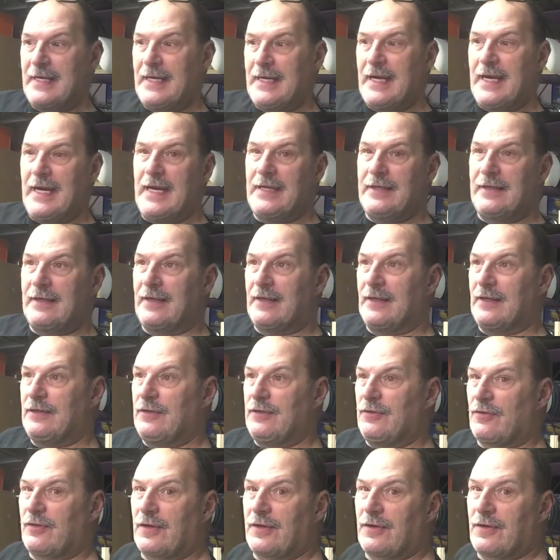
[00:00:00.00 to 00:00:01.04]
and
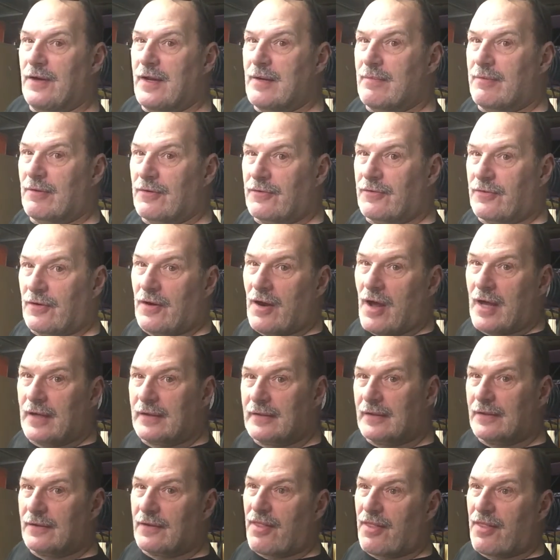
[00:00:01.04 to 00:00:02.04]
usually your neighbors are not